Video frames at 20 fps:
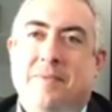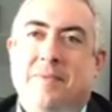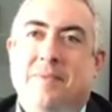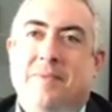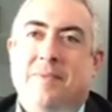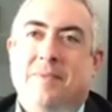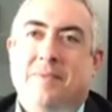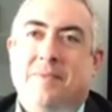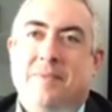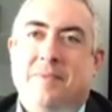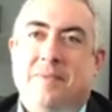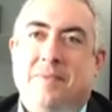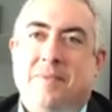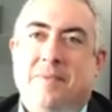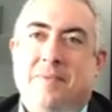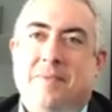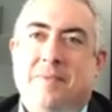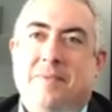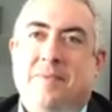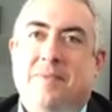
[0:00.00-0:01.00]

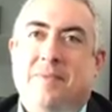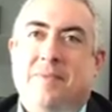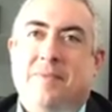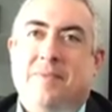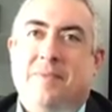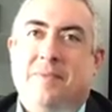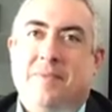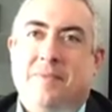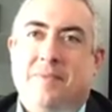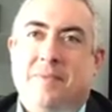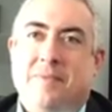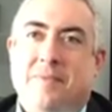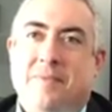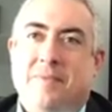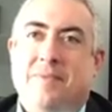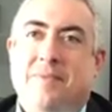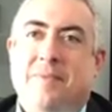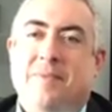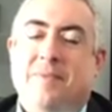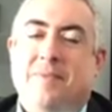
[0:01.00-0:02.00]

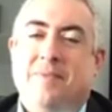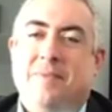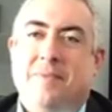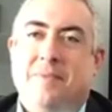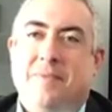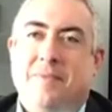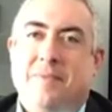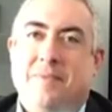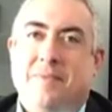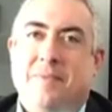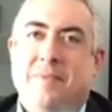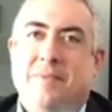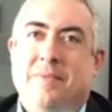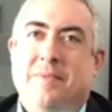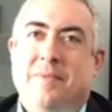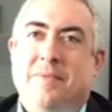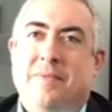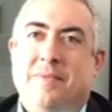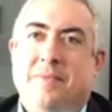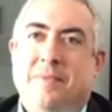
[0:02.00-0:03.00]

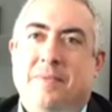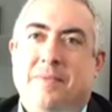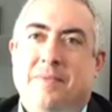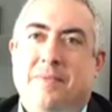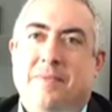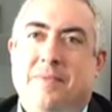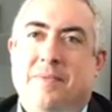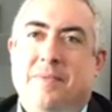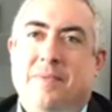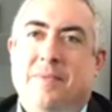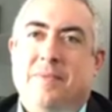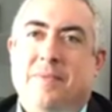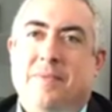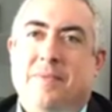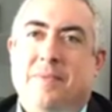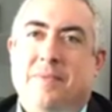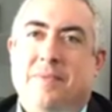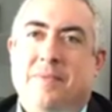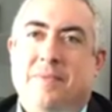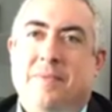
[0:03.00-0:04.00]

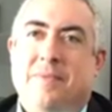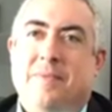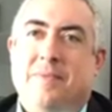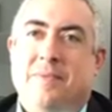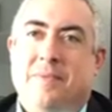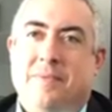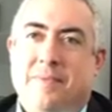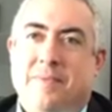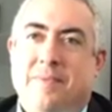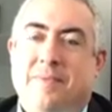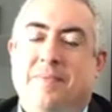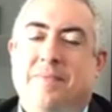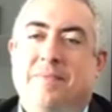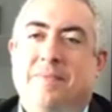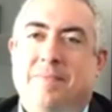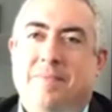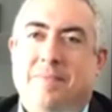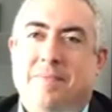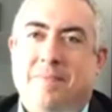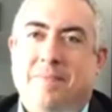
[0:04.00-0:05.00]

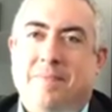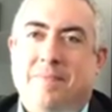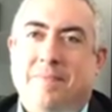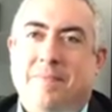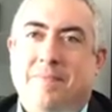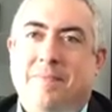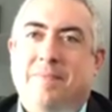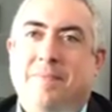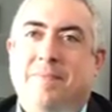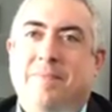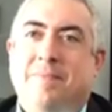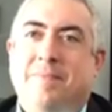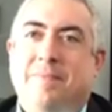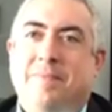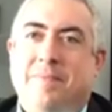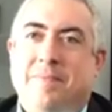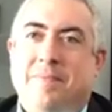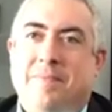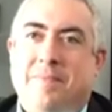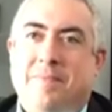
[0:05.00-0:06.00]

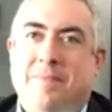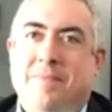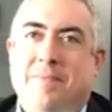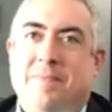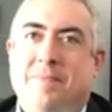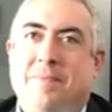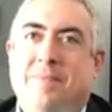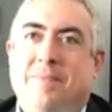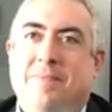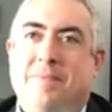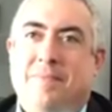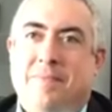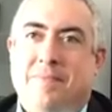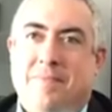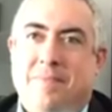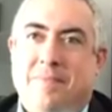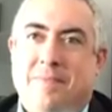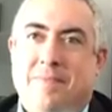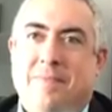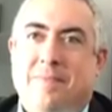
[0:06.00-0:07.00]

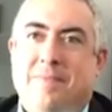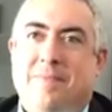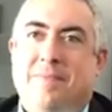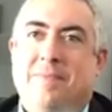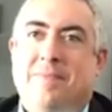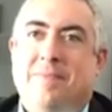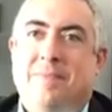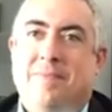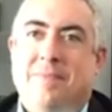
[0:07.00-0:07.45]
[no speech]